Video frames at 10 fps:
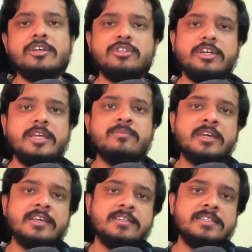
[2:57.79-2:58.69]
so
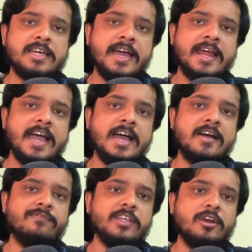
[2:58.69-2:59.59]
teams can
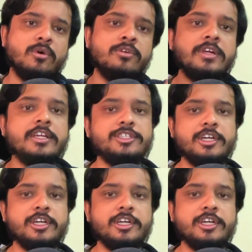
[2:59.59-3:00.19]
have their own release